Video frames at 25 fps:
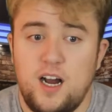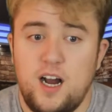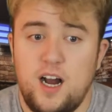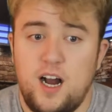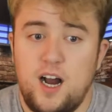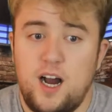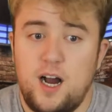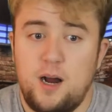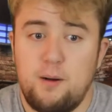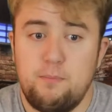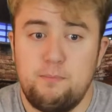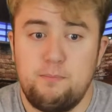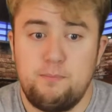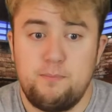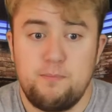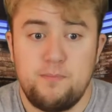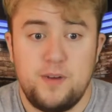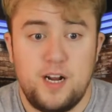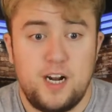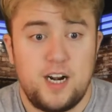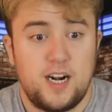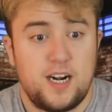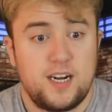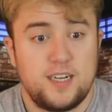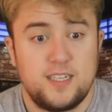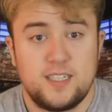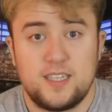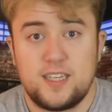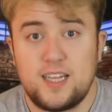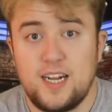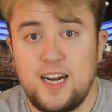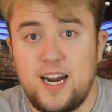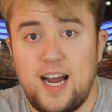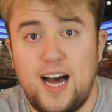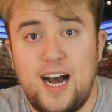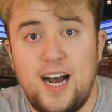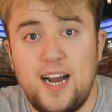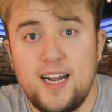Um,
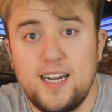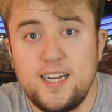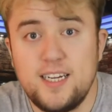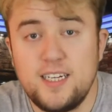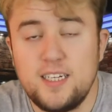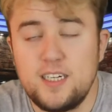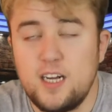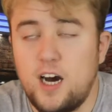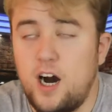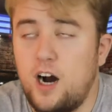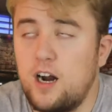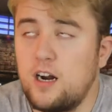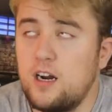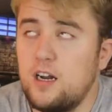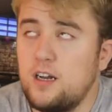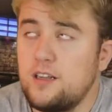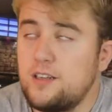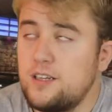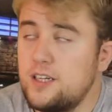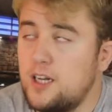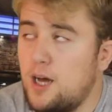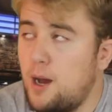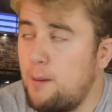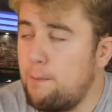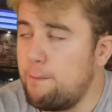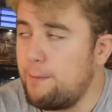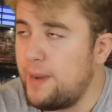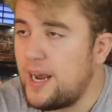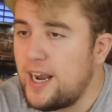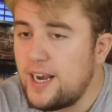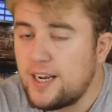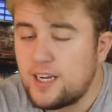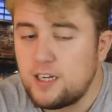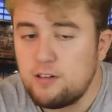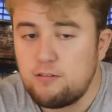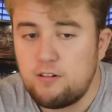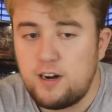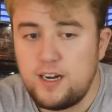the Lions are looking
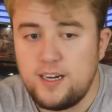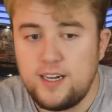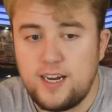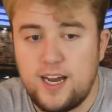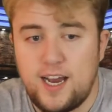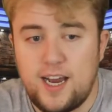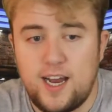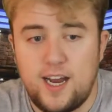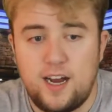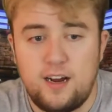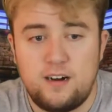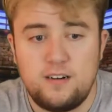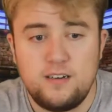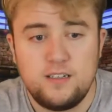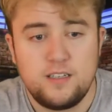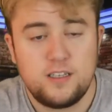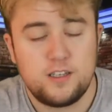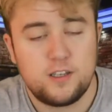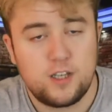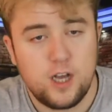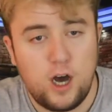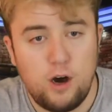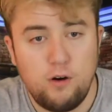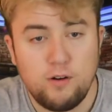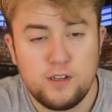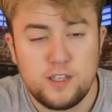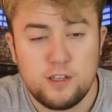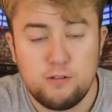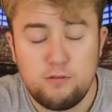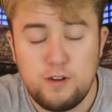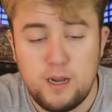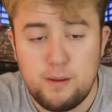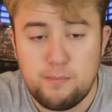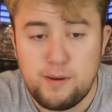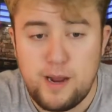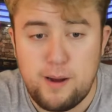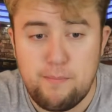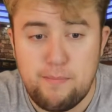amazing right now. Don't the
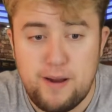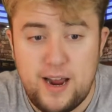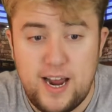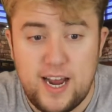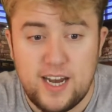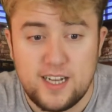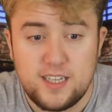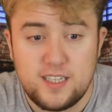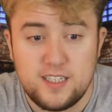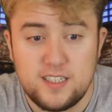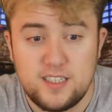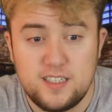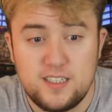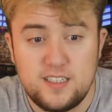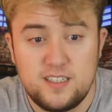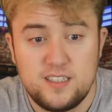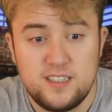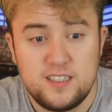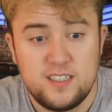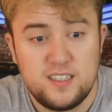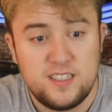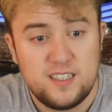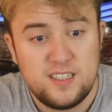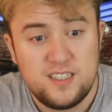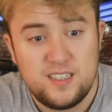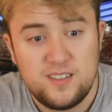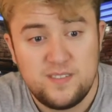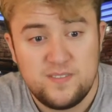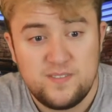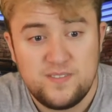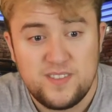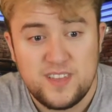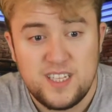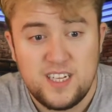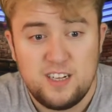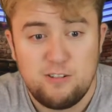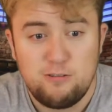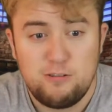Green Bay Packers.
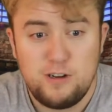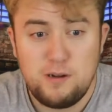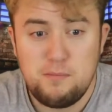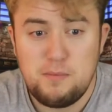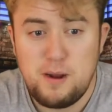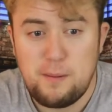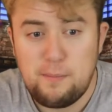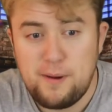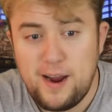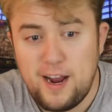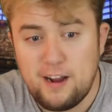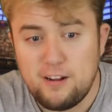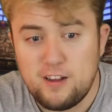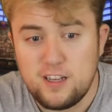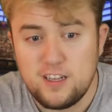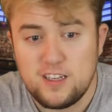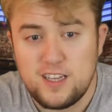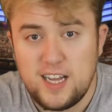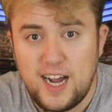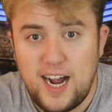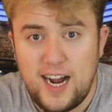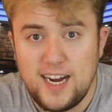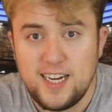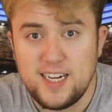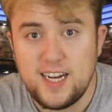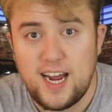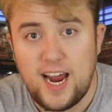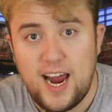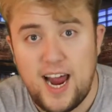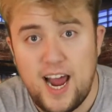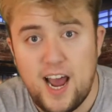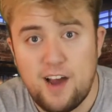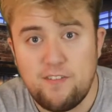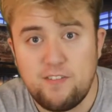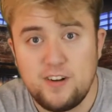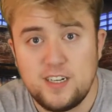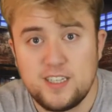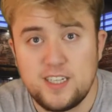Green Bay Packers kind of
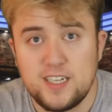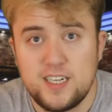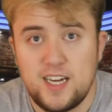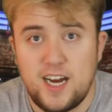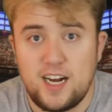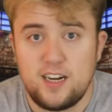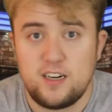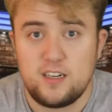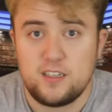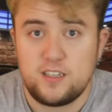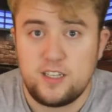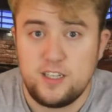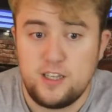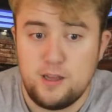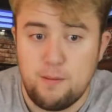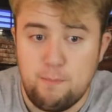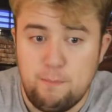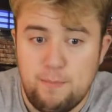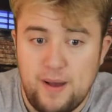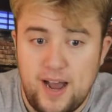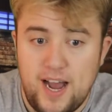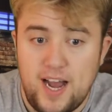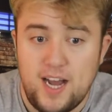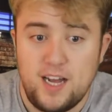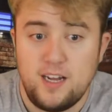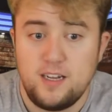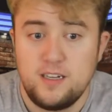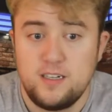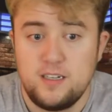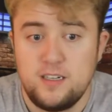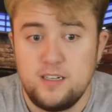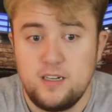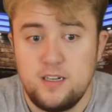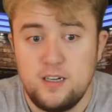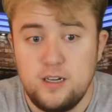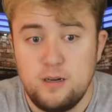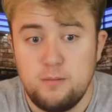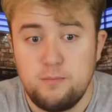average. They're not looking the best.
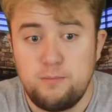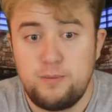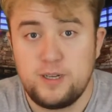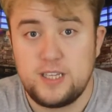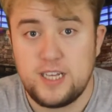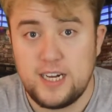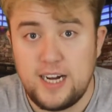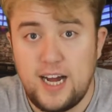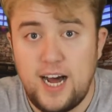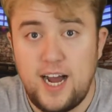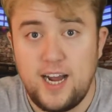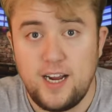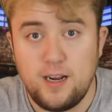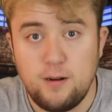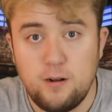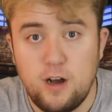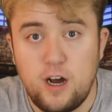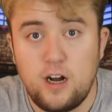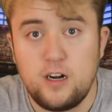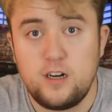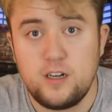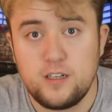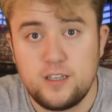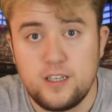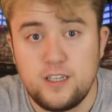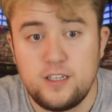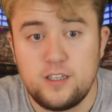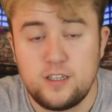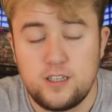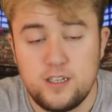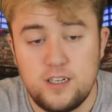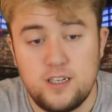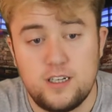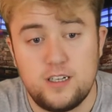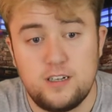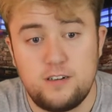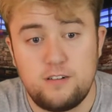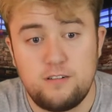But the Lions are looking
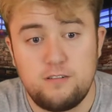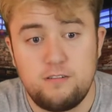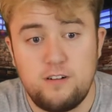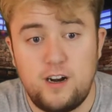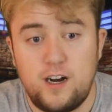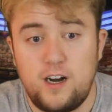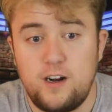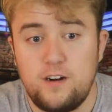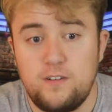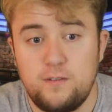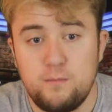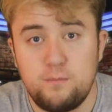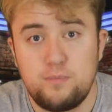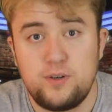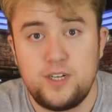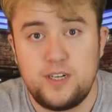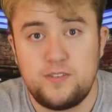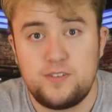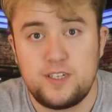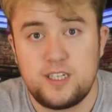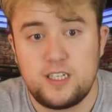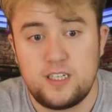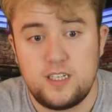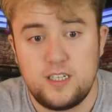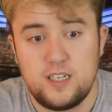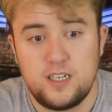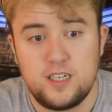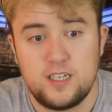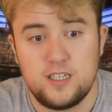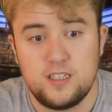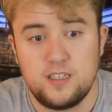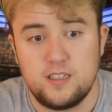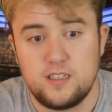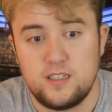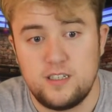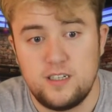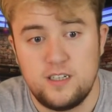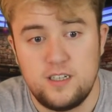good from previous
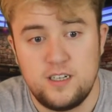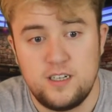years.